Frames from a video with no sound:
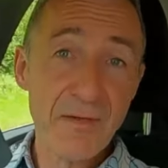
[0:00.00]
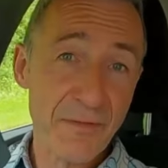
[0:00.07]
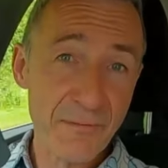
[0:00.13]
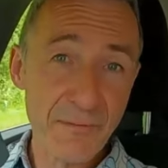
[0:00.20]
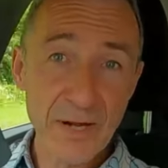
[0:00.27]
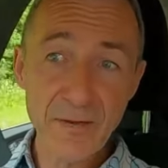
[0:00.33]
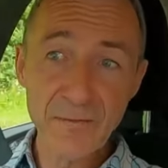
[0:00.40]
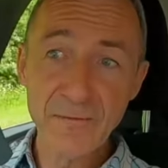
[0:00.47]

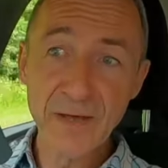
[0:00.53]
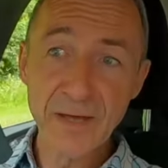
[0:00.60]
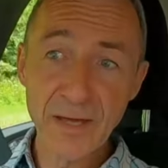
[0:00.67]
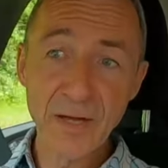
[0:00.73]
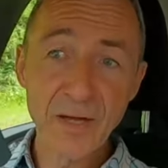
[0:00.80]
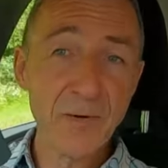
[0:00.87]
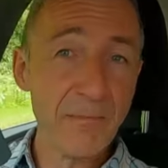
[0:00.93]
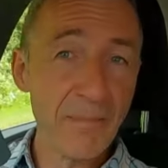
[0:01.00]
three
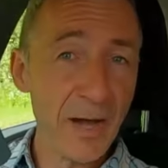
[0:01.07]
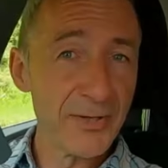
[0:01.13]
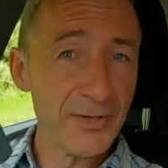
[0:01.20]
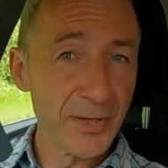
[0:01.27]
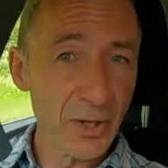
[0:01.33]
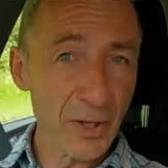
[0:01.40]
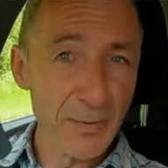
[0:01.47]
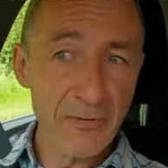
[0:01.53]
figure
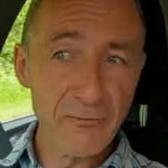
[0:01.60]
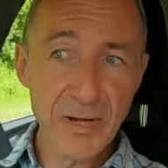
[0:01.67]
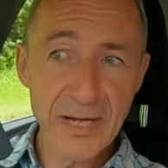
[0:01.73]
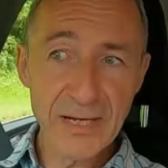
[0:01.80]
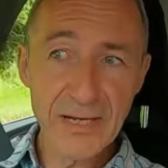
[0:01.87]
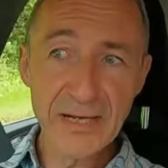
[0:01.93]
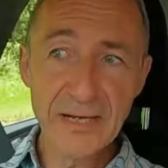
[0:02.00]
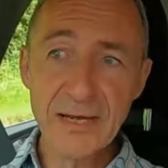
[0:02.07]
combined economy
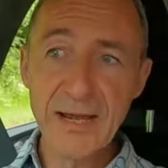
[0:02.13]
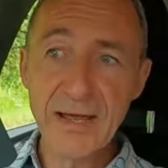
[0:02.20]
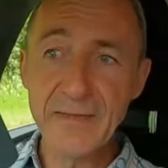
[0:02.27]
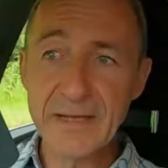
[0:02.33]
reading,